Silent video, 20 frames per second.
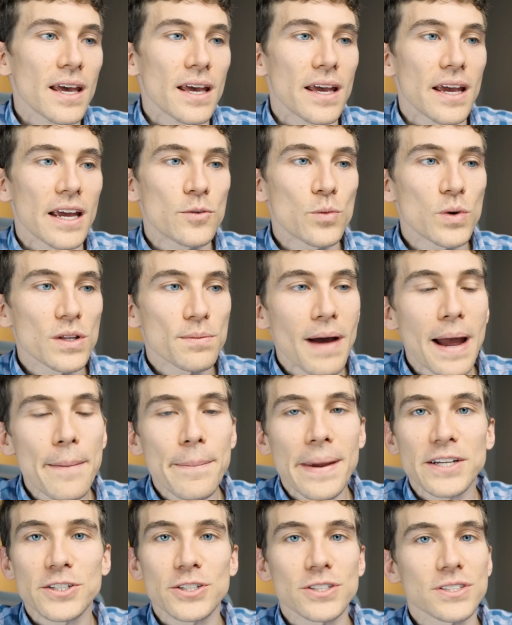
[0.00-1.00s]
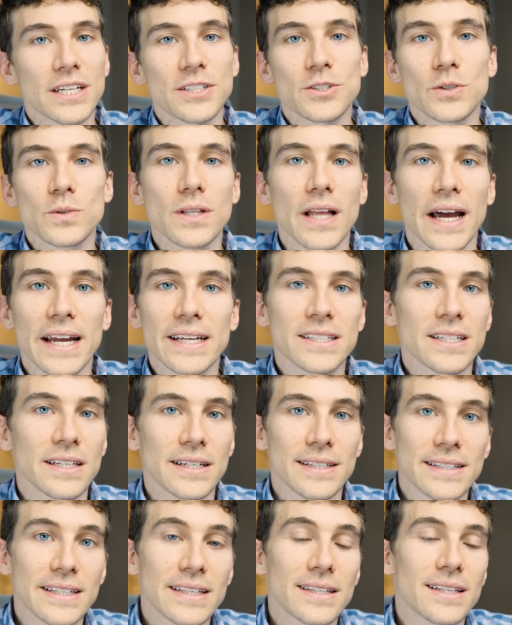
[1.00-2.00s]
and with my patients, I do like to
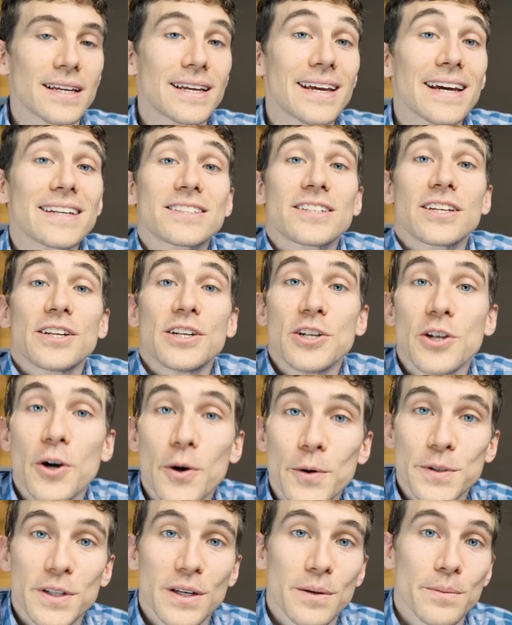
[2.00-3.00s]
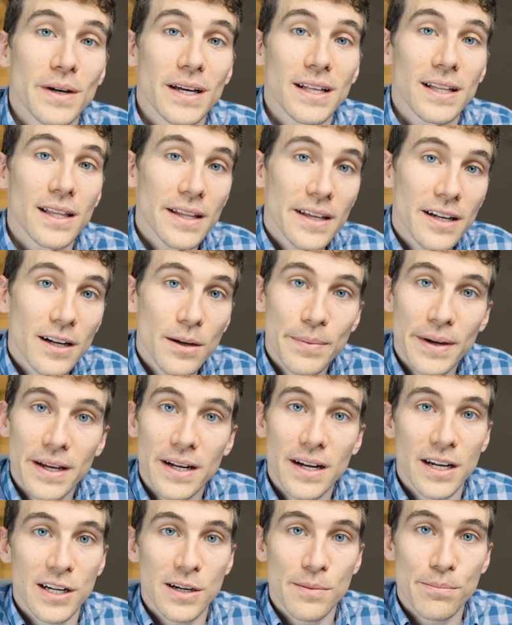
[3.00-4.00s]
at least get to know them a little
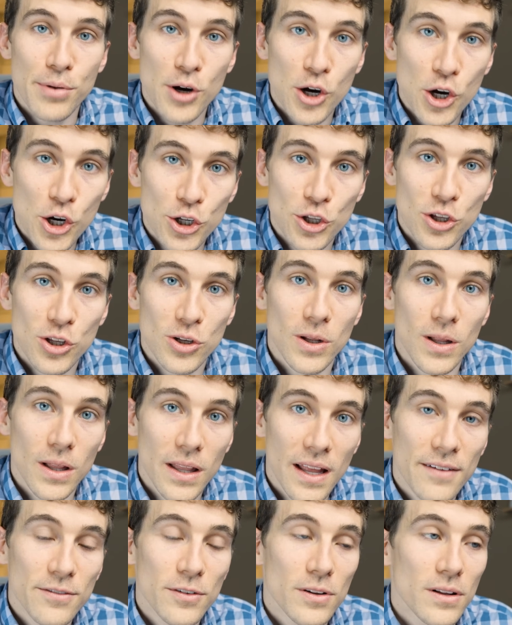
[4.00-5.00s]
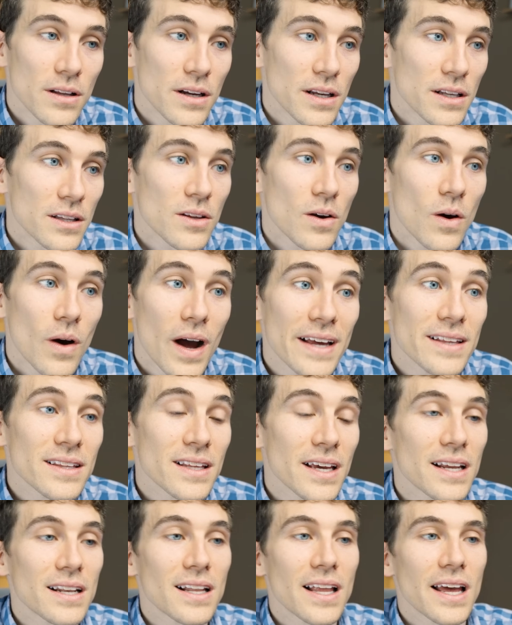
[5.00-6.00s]
bit on a personal level. And so I
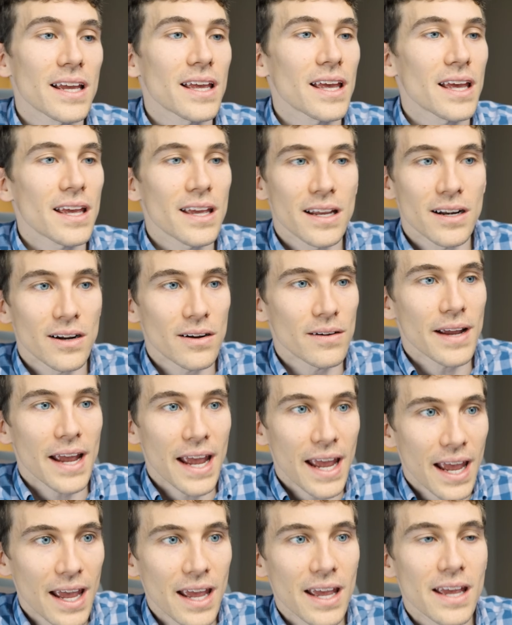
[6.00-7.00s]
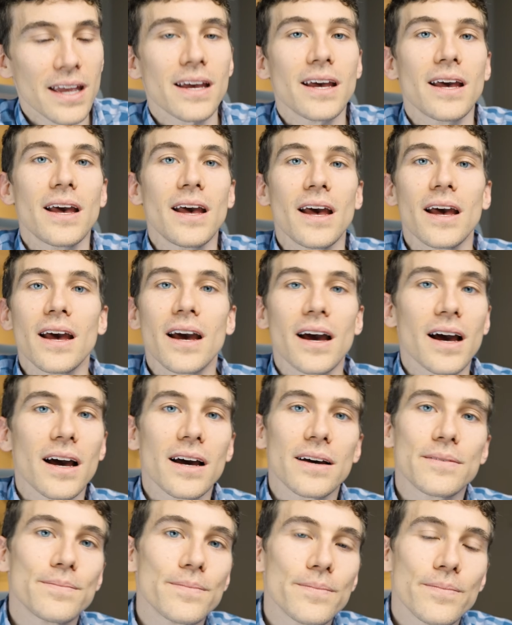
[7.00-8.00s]
said, like, you know, hey,
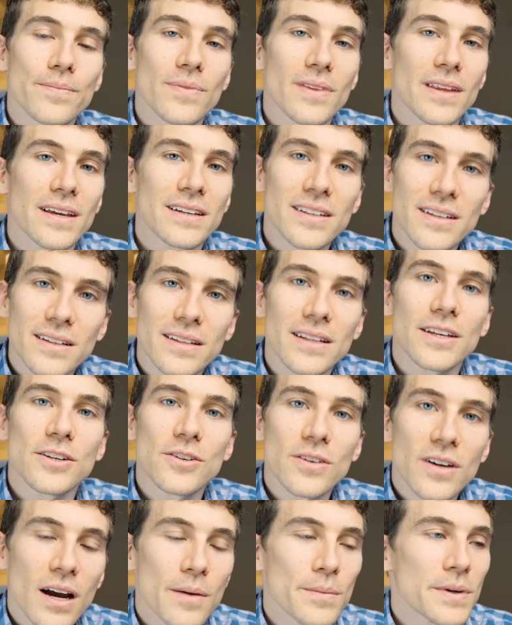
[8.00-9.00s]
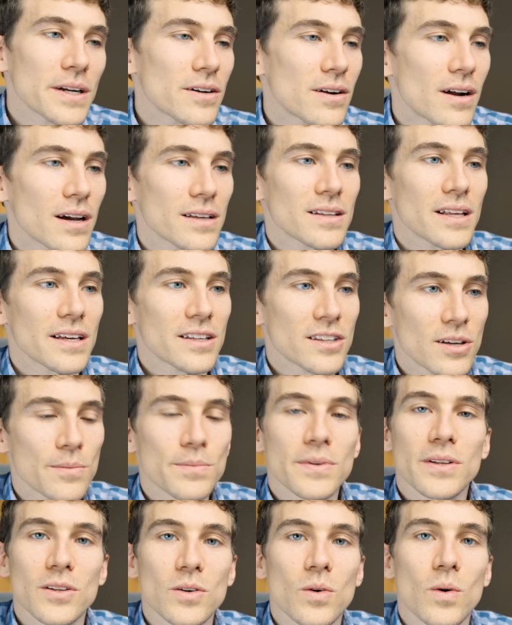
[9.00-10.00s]
um, it is, you're coming across like
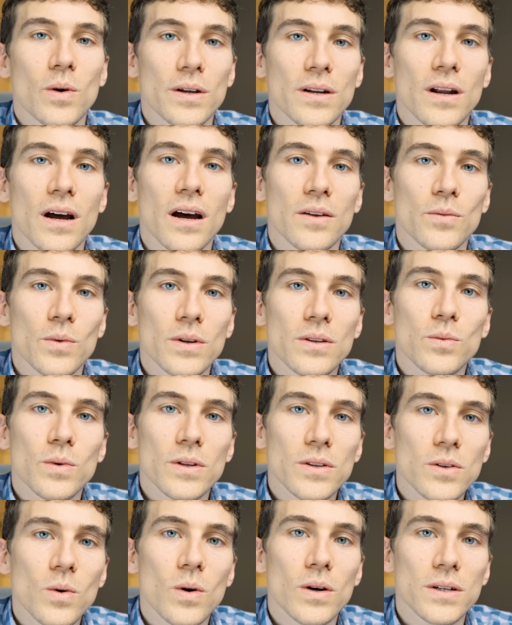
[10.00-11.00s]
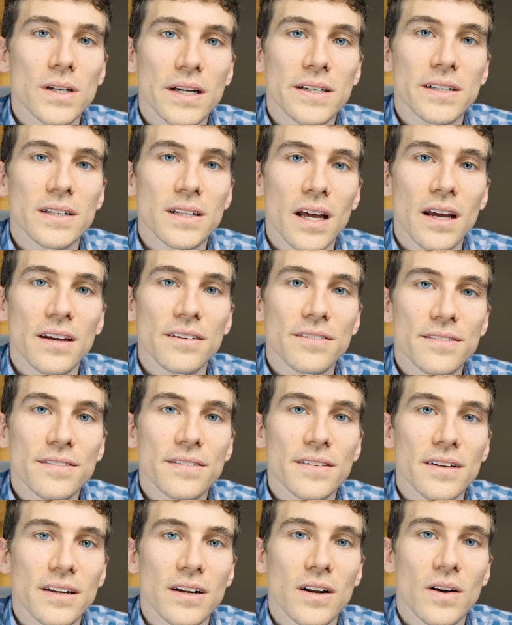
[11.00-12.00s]
something's going on. What, what's going on in life?
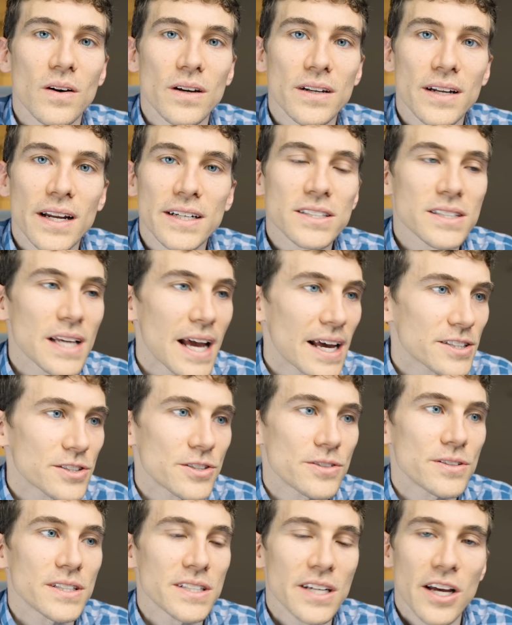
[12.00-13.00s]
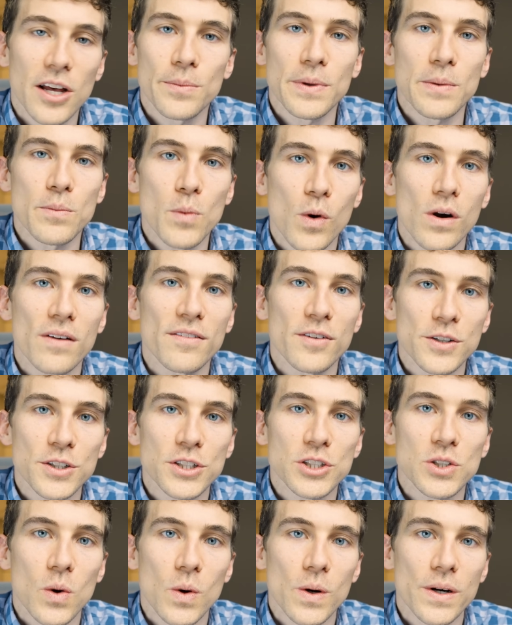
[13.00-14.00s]
You know, and I just asked her to tell me more of her
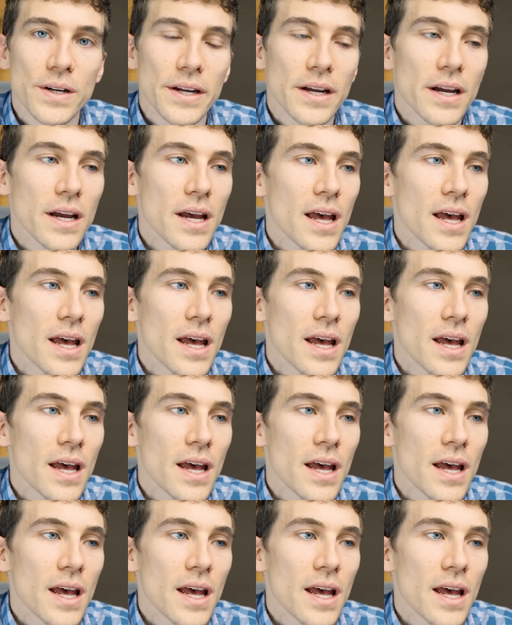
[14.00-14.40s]
story.